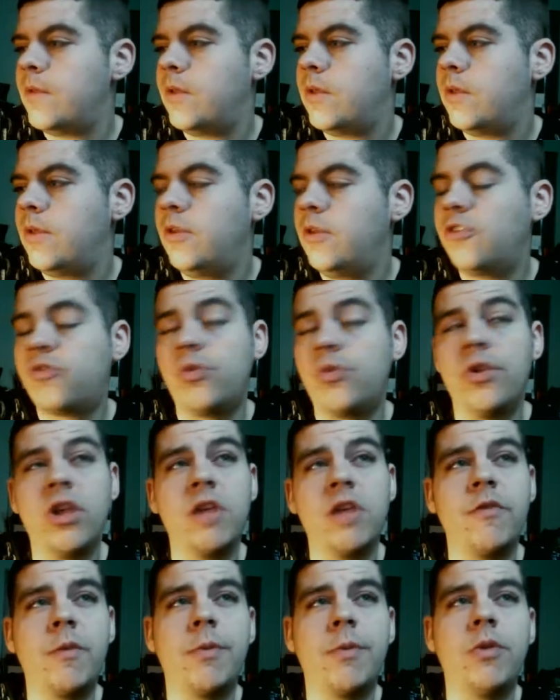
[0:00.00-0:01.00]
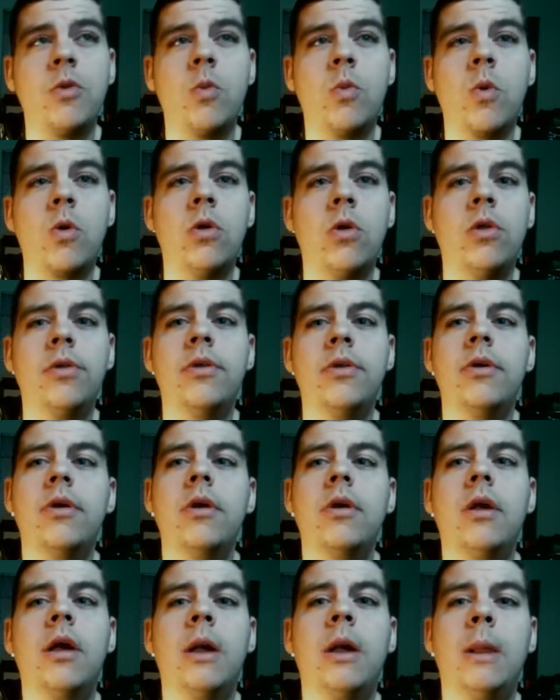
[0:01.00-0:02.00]
you just want to give up on the world
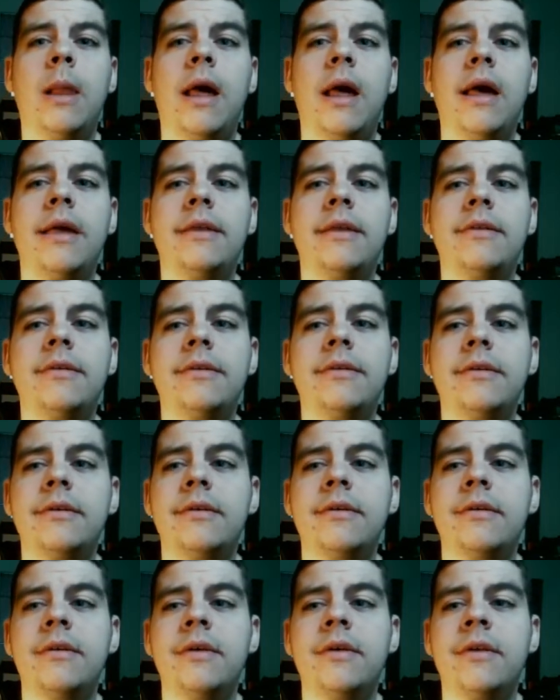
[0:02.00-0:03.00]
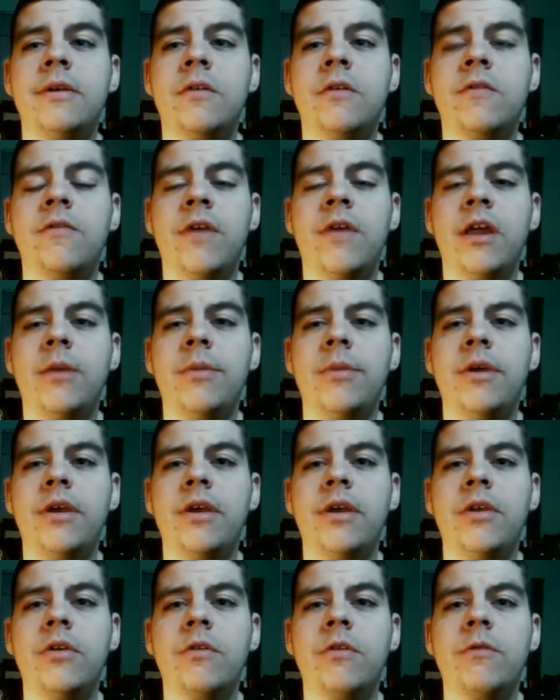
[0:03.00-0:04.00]
a lot, and your family
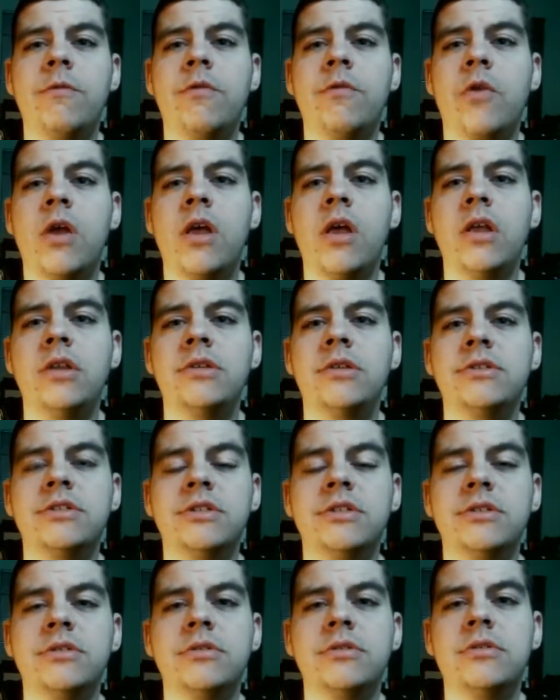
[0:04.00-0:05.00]
and your friends, and